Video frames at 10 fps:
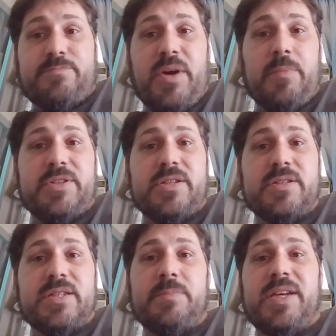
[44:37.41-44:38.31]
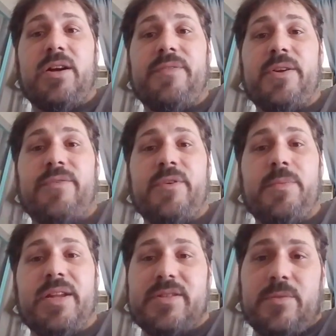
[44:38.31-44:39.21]
publishes, because I'm going to get off here in a few
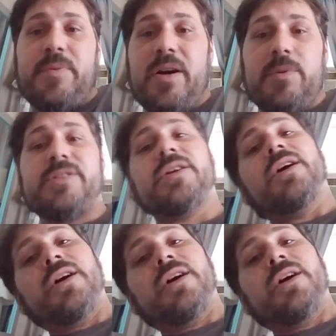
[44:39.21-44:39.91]
minutes, it'll publish.